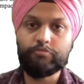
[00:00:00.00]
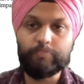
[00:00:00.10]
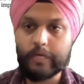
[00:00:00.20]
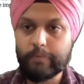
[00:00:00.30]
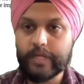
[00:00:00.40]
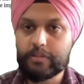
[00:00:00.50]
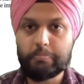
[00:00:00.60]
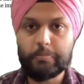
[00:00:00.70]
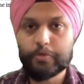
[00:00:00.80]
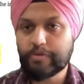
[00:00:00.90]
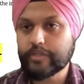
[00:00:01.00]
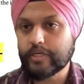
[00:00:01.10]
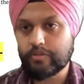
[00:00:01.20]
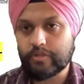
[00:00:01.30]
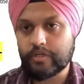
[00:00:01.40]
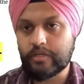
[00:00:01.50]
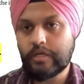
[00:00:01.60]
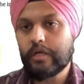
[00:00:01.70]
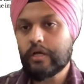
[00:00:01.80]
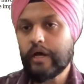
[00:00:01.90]
plastic pollution that is there,
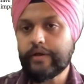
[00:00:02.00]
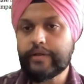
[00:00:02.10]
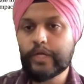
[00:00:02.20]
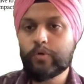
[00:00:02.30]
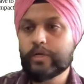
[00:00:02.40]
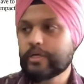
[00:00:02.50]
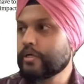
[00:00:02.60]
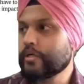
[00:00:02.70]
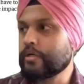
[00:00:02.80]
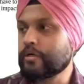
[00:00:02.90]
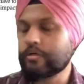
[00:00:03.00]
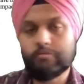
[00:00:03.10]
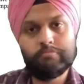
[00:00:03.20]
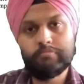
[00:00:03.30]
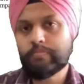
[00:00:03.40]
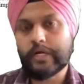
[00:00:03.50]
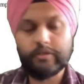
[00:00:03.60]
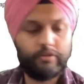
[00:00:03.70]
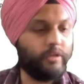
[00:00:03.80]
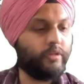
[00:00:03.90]
unregulated
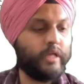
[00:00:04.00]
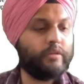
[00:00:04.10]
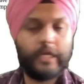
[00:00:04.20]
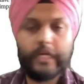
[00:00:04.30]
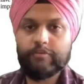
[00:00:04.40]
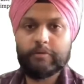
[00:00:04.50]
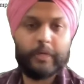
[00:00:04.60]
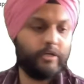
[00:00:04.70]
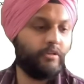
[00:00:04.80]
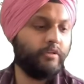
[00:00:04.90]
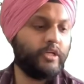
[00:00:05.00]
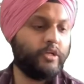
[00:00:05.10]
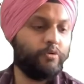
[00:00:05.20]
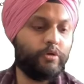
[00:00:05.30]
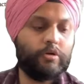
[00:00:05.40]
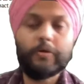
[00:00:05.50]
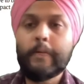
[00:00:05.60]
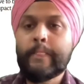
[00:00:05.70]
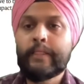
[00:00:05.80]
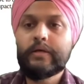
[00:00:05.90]
practices and scientific practices that are going on.
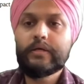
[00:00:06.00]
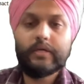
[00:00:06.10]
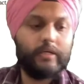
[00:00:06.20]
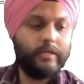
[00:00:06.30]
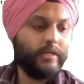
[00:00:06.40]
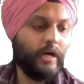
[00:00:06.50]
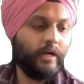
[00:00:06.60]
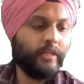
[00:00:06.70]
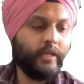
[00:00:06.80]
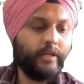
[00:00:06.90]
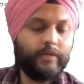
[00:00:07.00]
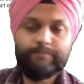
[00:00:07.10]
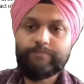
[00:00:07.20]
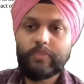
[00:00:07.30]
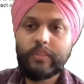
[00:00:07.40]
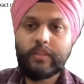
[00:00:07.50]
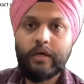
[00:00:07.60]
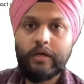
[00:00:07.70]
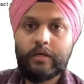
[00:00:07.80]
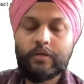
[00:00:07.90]
Then
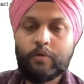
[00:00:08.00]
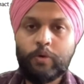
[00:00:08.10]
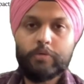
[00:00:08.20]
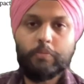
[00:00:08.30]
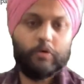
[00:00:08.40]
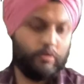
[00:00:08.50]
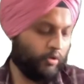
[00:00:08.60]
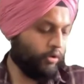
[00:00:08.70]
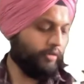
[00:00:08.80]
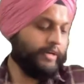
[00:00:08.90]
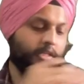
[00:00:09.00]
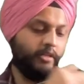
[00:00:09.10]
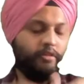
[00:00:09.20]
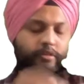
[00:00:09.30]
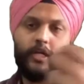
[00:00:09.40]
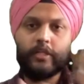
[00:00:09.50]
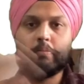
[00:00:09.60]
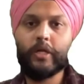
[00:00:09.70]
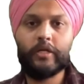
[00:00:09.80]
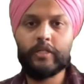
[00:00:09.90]
what about, okay fine, this is there in the
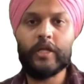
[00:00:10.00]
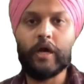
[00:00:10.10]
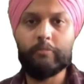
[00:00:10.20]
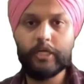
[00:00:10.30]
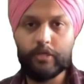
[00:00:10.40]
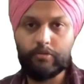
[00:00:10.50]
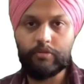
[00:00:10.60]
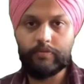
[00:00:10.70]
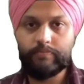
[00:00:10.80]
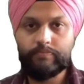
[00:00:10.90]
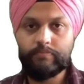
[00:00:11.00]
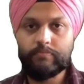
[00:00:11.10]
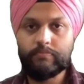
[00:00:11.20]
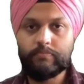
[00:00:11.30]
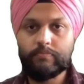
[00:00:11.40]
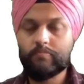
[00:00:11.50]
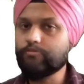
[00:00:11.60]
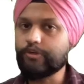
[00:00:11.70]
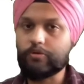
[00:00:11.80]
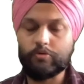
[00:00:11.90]
blood, is it harming us?
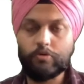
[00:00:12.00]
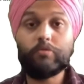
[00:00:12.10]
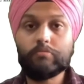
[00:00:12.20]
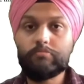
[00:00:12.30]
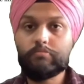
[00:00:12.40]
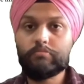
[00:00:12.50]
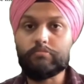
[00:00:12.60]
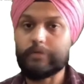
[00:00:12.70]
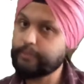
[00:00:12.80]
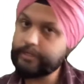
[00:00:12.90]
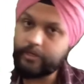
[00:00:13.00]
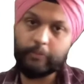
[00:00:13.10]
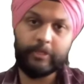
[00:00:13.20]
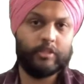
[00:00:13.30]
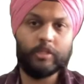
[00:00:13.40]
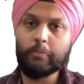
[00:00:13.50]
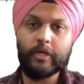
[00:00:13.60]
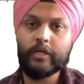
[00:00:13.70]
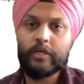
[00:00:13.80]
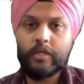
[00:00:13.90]
We don't know. Maybe it remains in the
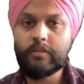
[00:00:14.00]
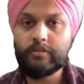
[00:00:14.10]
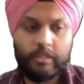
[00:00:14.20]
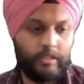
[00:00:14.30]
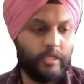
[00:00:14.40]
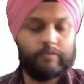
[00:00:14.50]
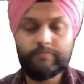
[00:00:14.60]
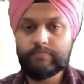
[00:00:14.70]
blood and it does nothing.